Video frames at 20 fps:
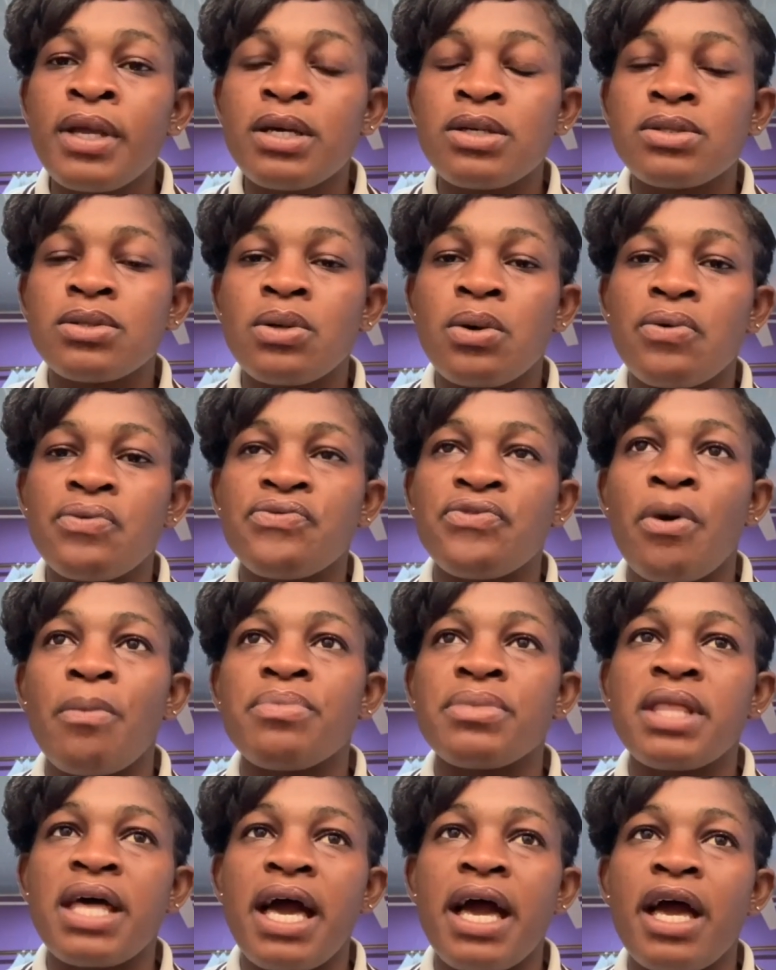So
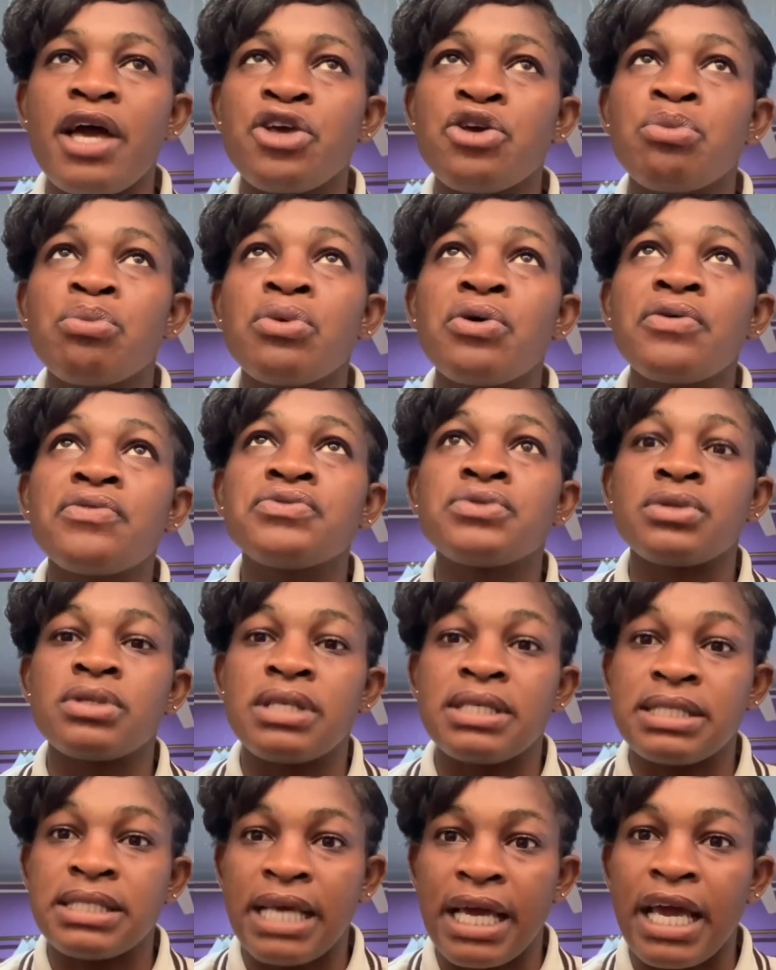from there you move to
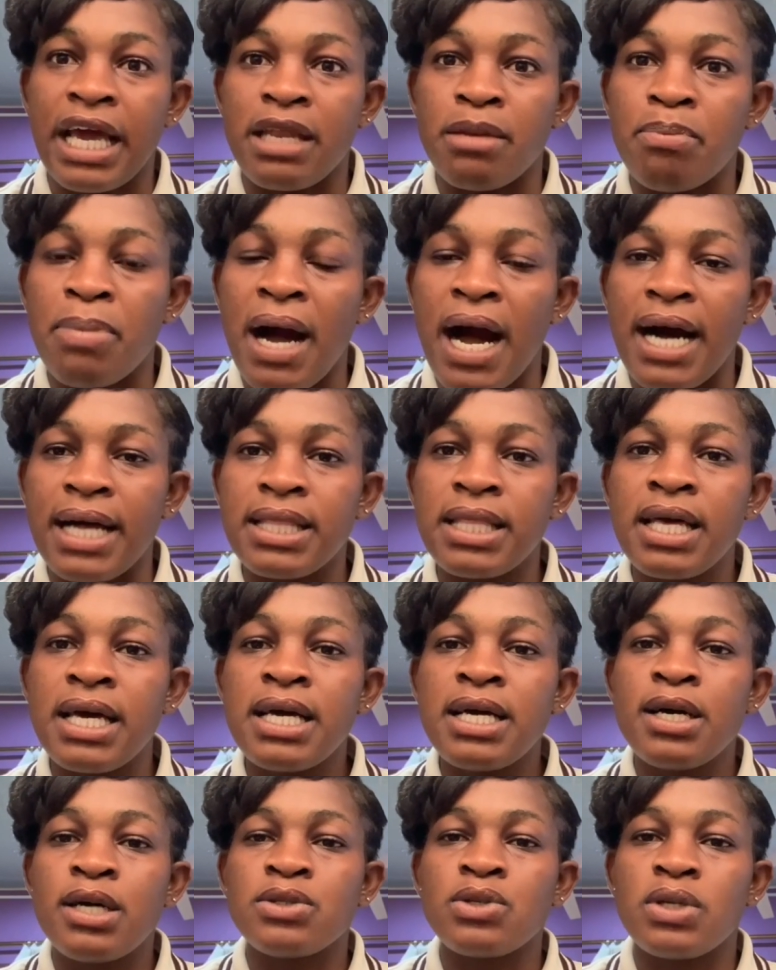the second part.
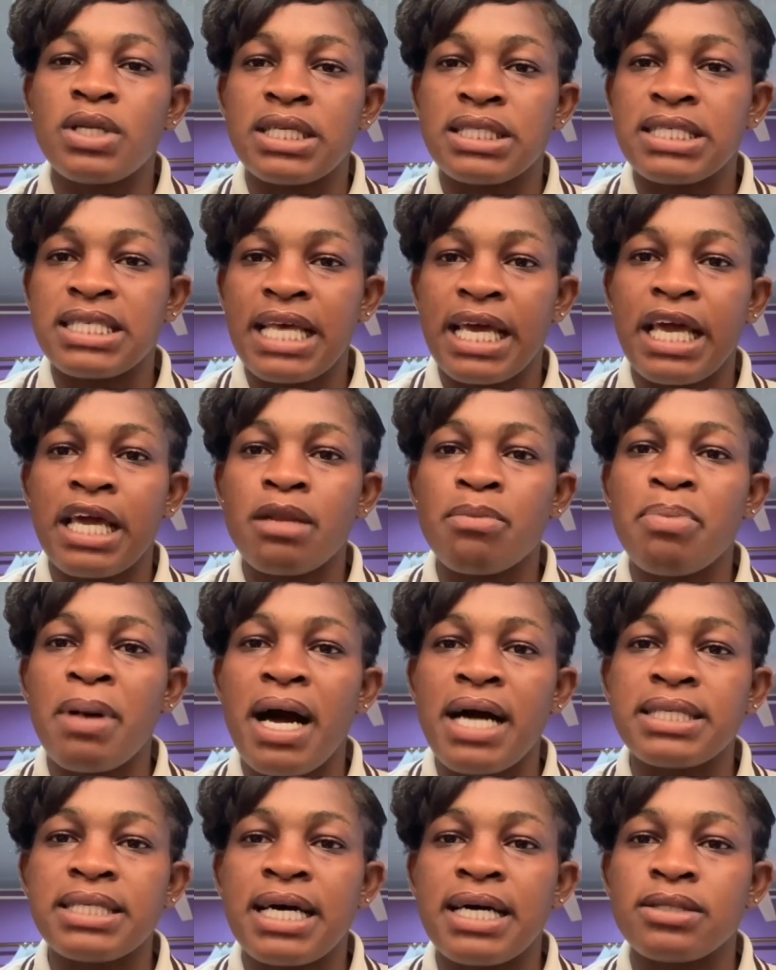So the second
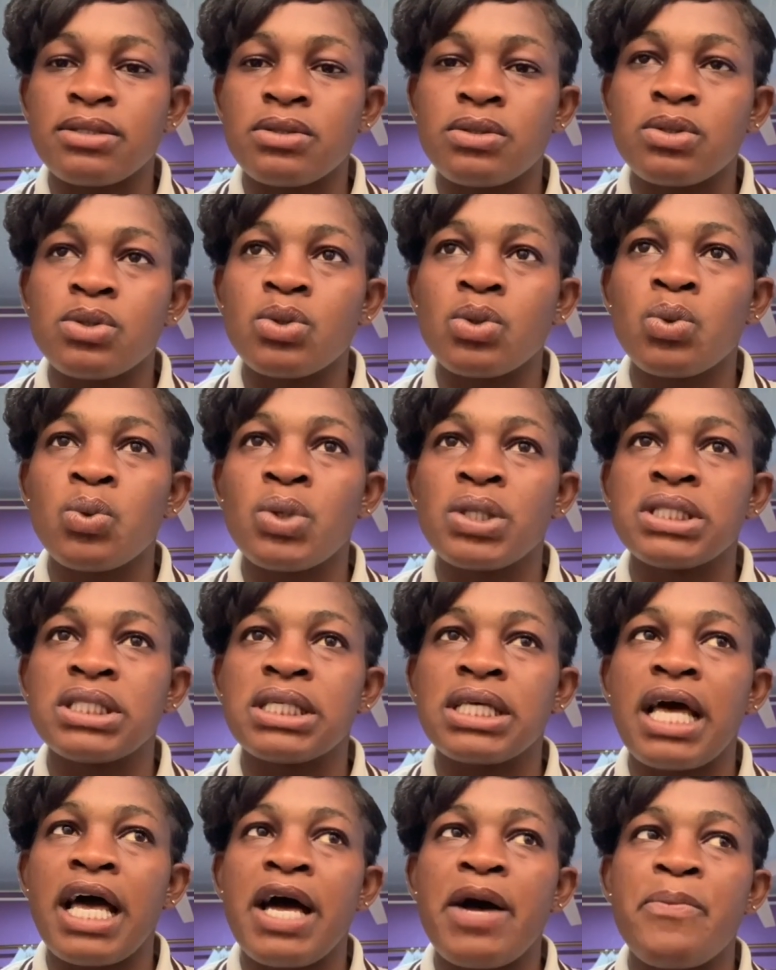part has to do
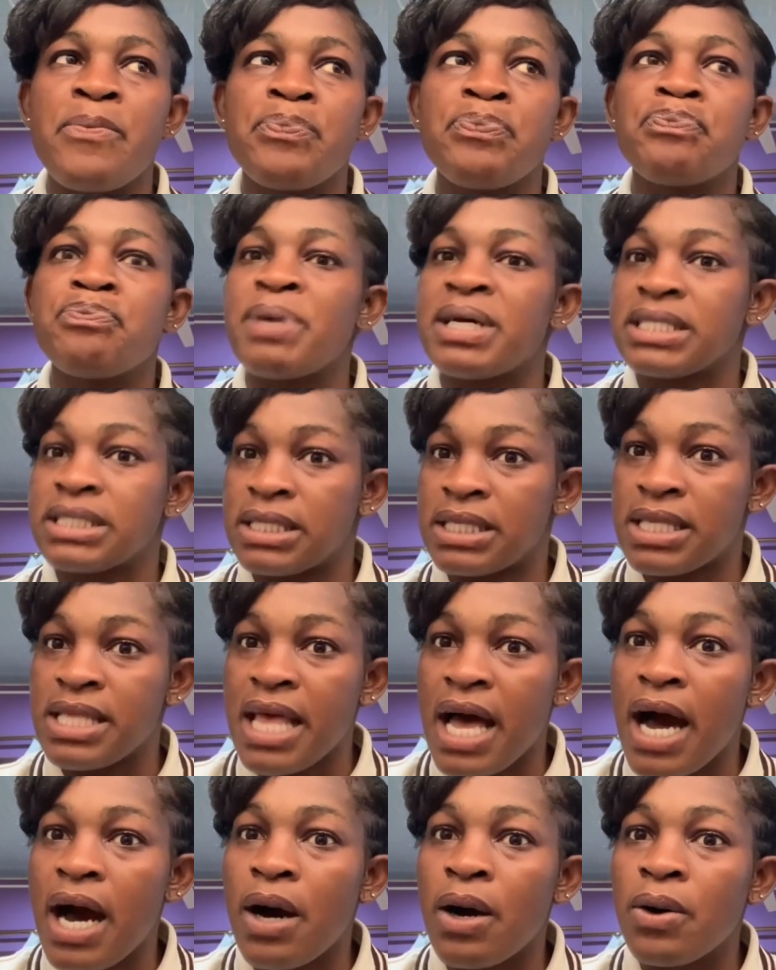with
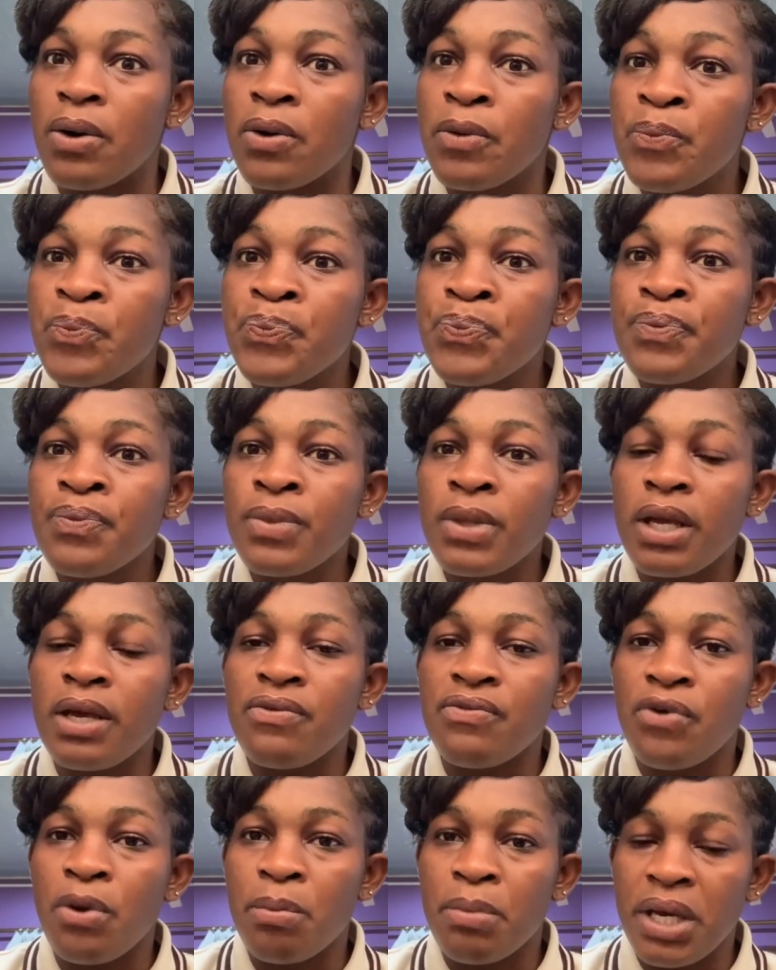personal
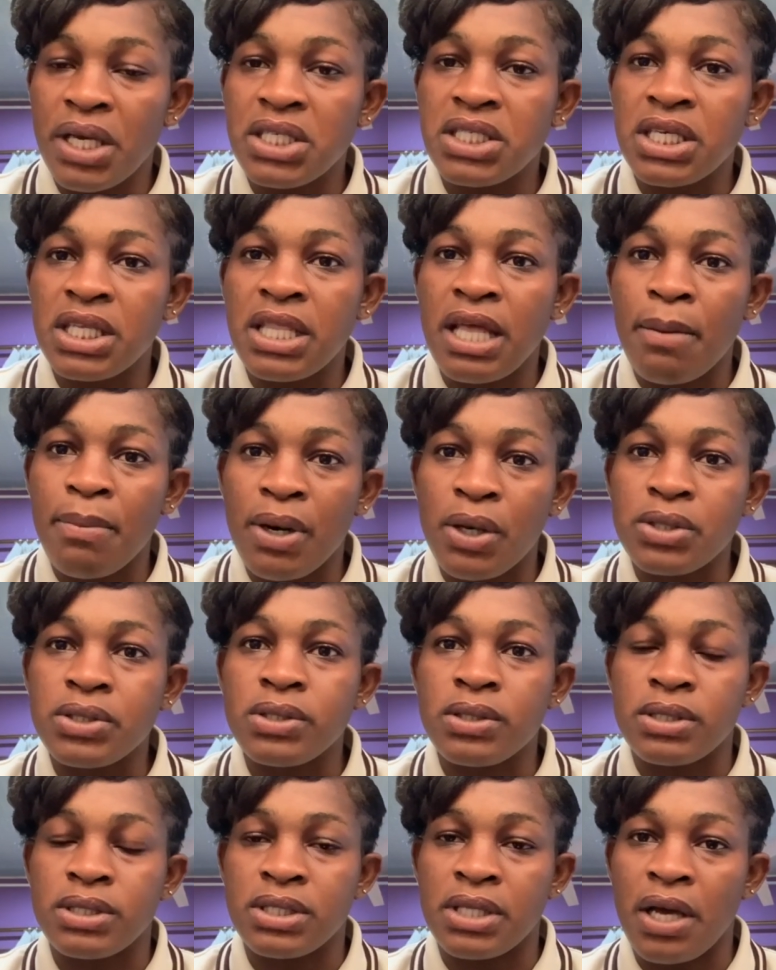information
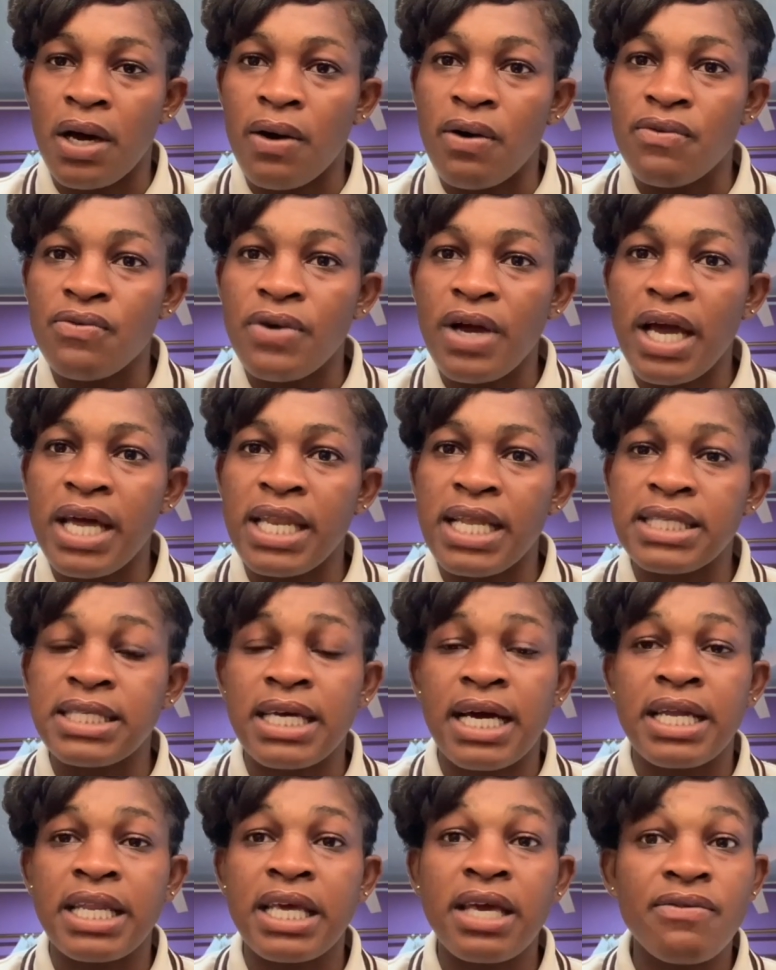about yourself, and it
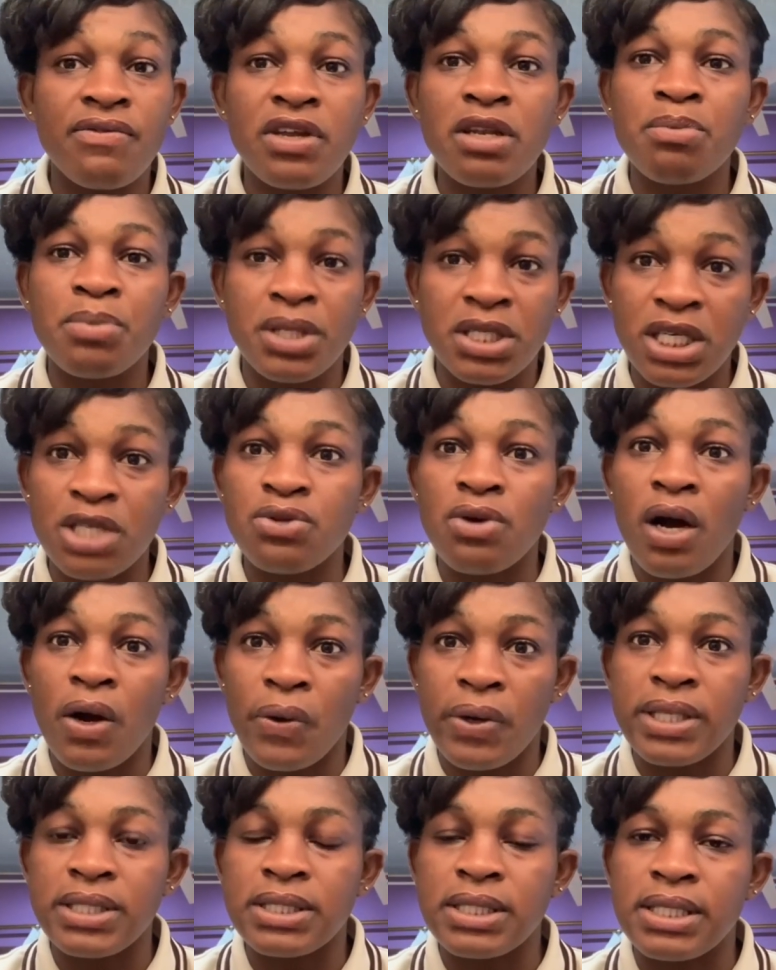can even be general
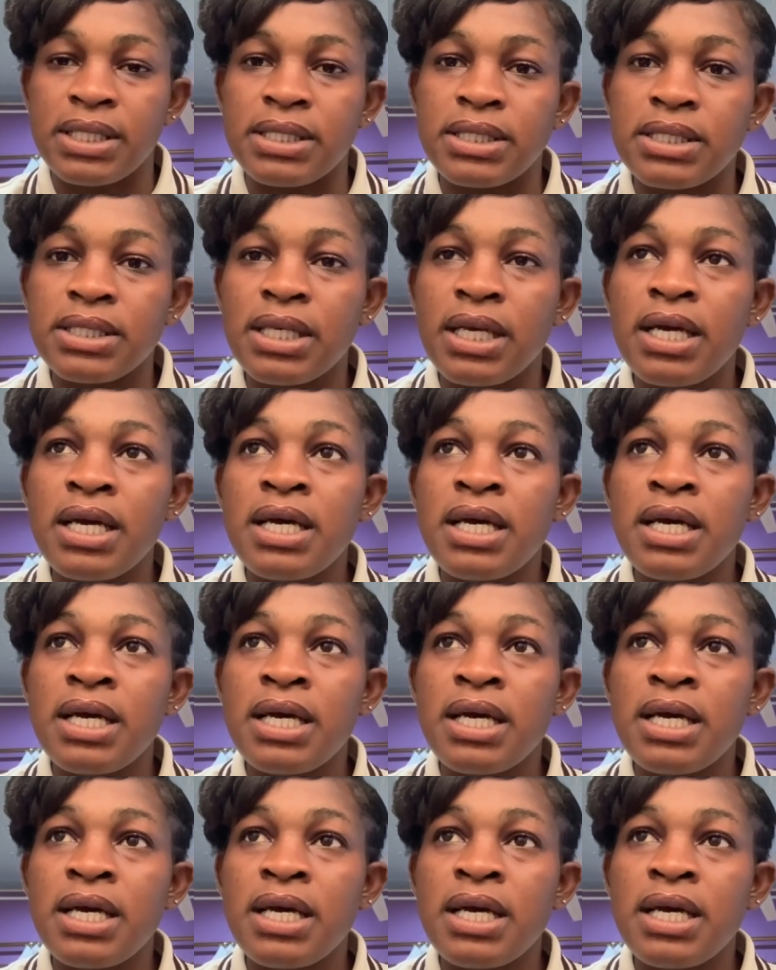questions.